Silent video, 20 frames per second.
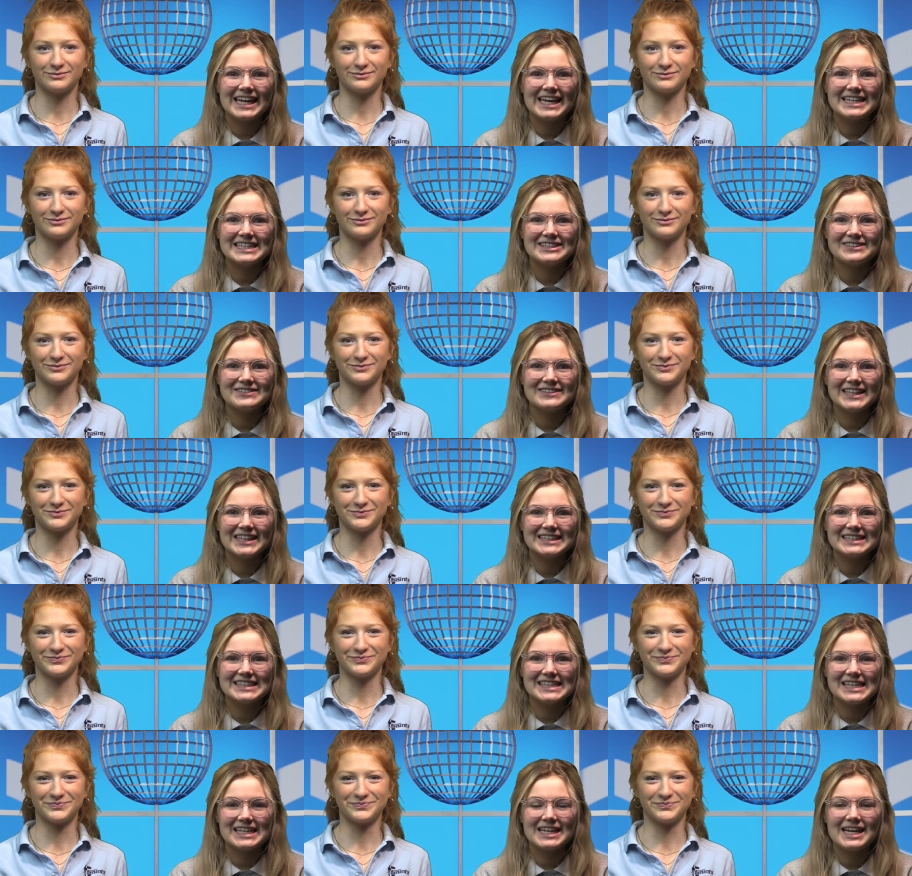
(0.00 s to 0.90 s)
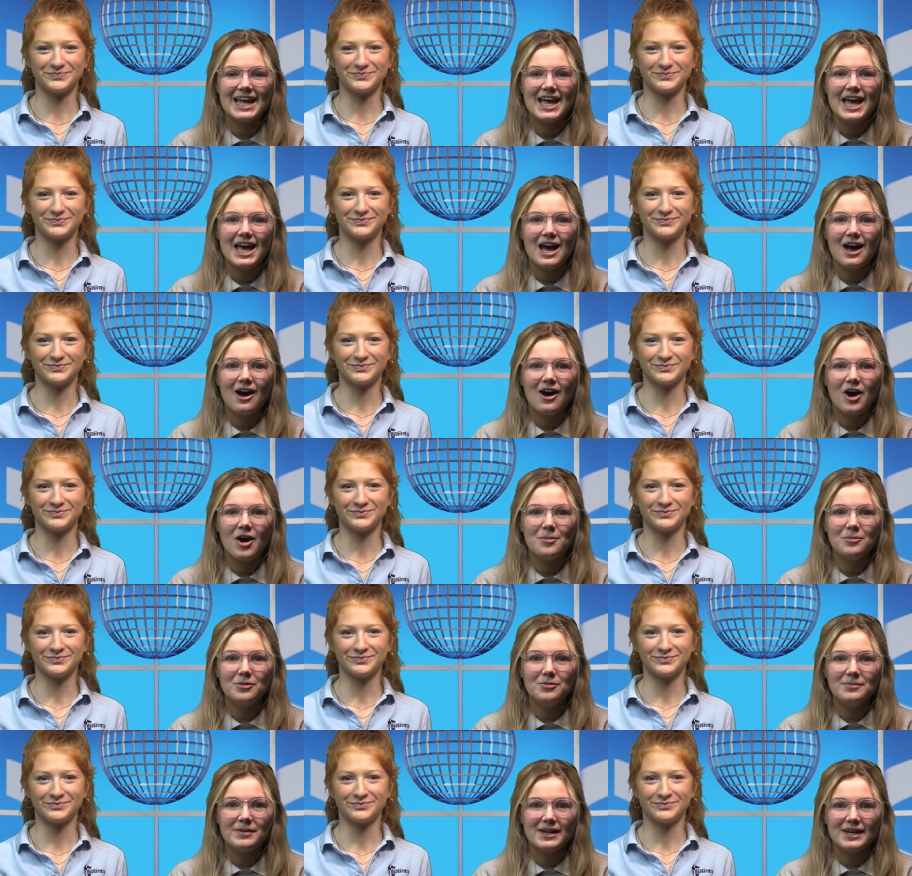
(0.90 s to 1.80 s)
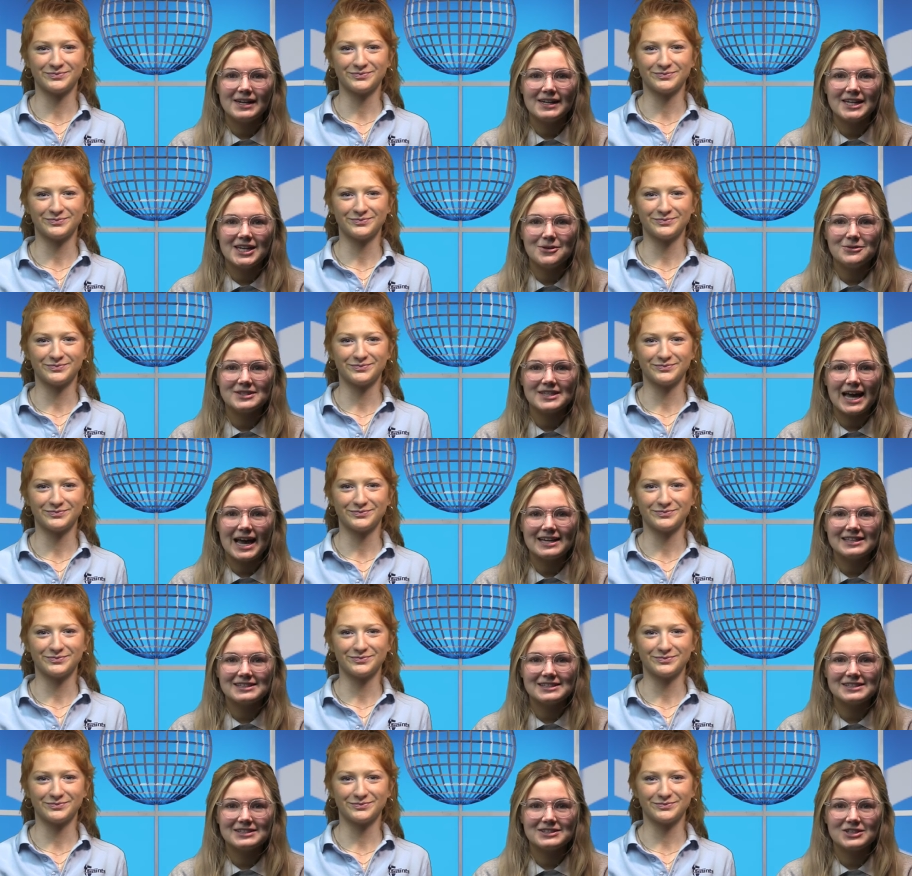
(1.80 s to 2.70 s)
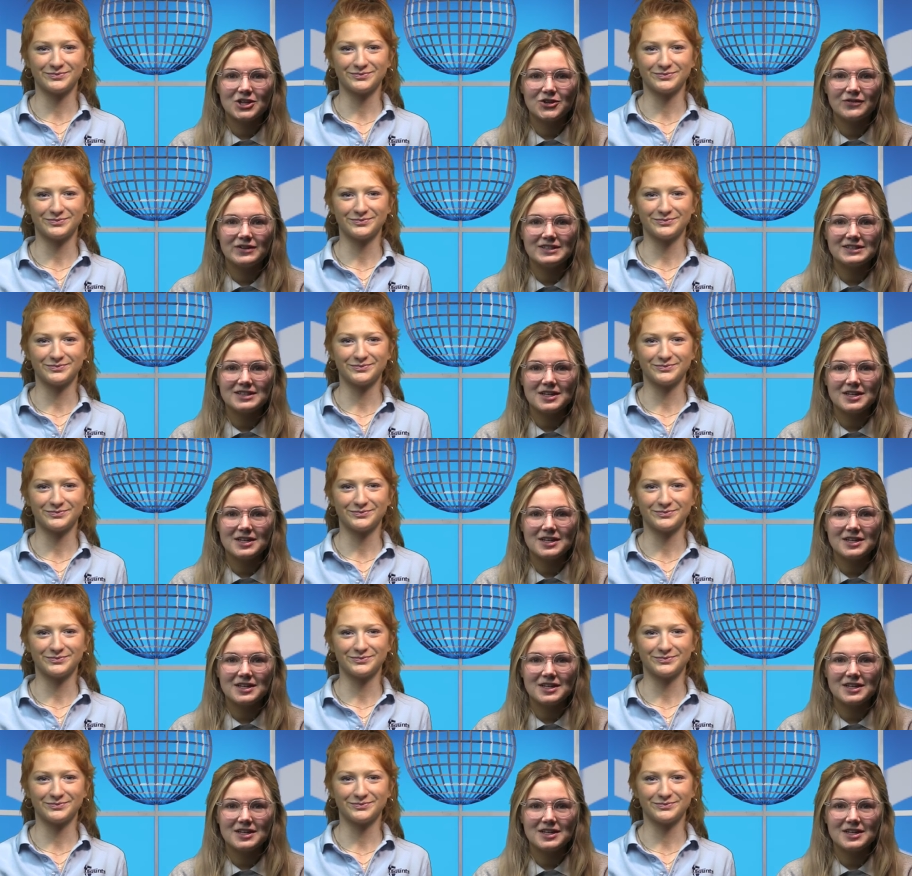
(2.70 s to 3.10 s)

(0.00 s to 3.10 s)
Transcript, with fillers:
Speaker 1: age of 16. A humble man, he was asked to serve his